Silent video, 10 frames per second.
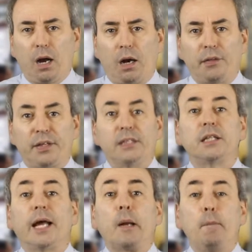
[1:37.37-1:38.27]
are things
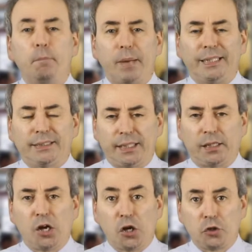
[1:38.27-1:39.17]
like
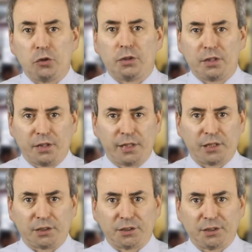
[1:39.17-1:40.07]
basic good
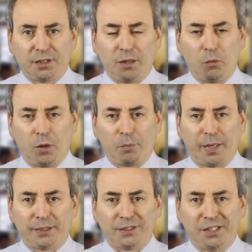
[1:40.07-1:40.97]
conditions at
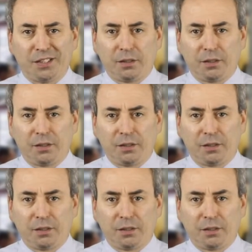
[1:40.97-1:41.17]
workplace.